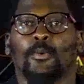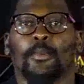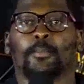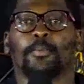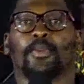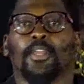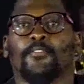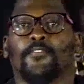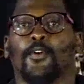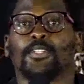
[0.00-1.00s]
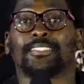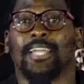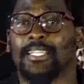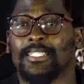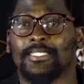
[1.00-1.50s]
We may pray for
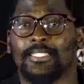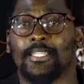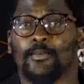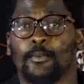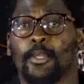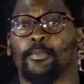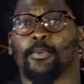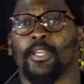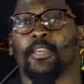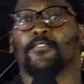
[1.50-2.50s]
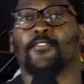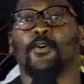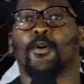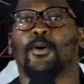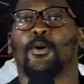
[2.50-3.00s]
sanity. We may pray
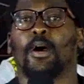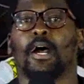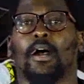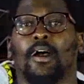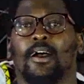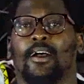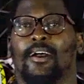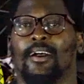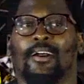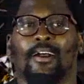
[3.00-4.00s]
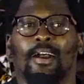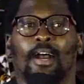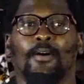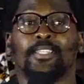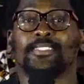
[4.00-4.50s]
for
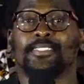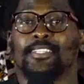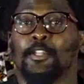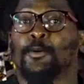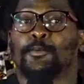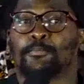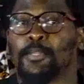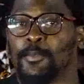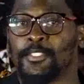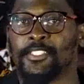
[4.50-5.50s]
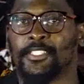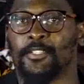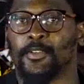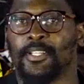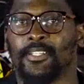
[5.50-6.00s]
our, you know, people's
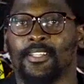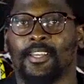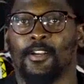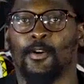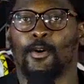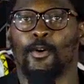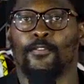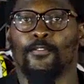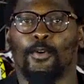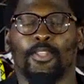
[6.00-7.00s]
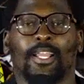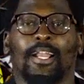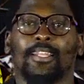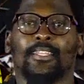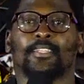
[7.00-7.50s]
children, for the
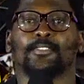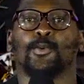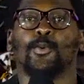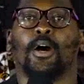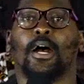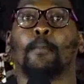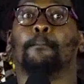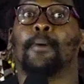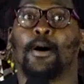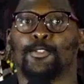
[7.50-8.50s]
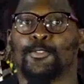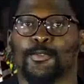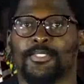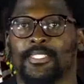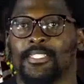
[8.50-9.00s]
candidates who are about
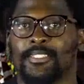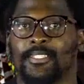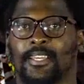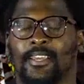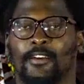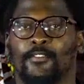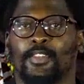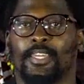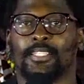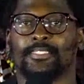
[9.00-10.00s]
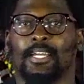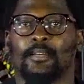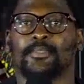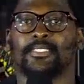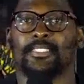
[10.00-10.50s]
to sit for the
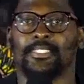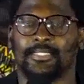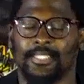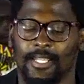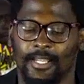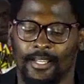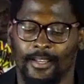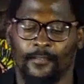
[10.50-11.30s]
exams this year.